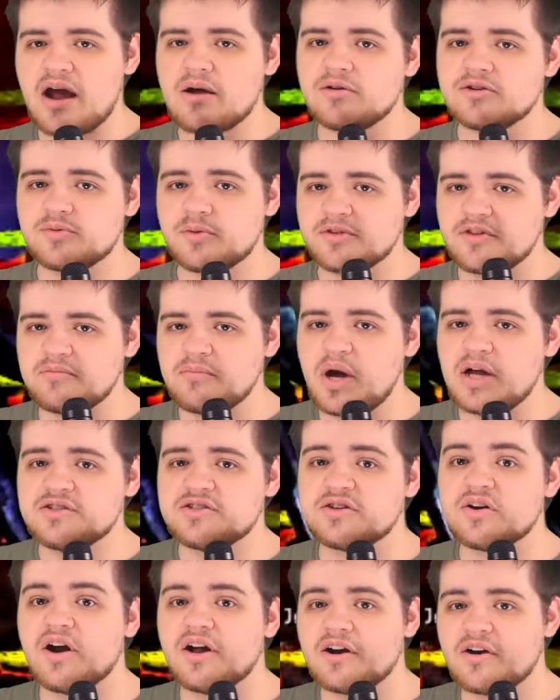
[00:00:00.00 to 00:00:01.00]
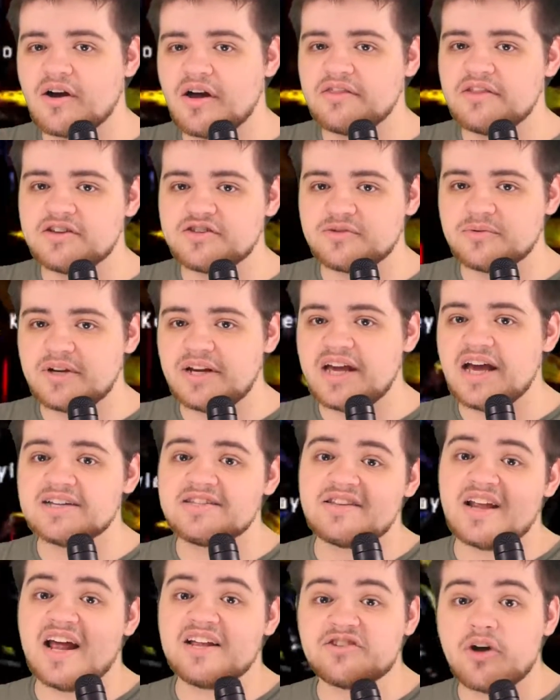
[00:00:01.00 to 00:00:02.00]
hours worth of Monster Hunter on this
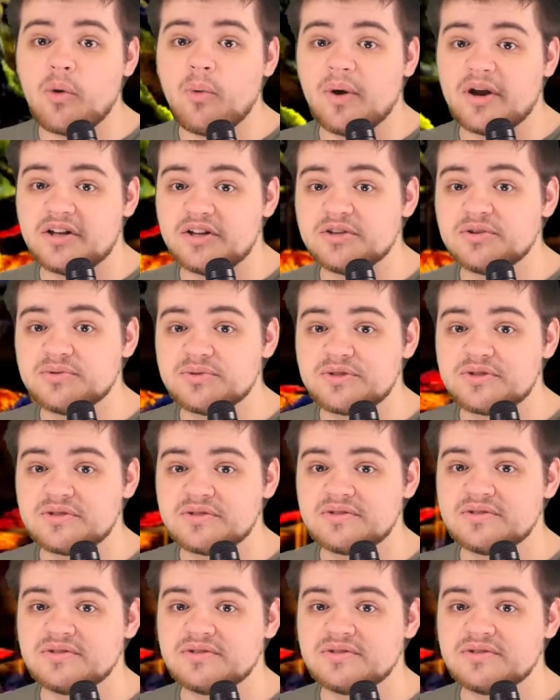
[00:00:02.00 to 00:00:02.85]
3DS that I don't want to lose.